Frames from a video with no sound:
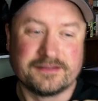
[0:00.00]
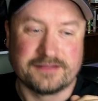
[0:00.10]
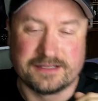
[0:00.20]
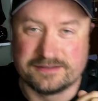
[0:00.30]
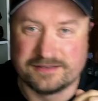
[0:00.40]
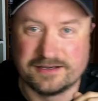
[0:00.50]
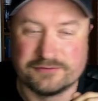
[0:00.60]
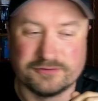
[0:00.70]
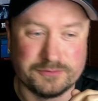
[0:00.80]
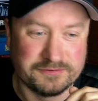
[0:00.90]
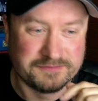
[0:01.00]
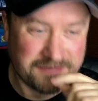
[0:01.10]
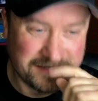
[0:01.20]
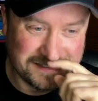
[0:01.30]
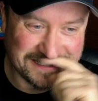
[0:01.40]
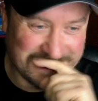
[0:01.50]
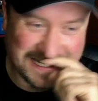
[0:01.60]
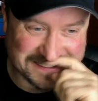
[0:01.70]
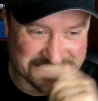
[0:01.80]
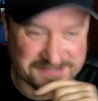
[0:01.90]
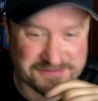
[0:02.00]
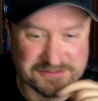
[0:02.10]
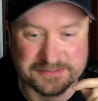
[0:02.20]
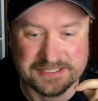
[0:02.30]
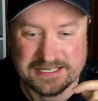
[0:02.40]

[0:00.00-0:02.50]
they remove access to them,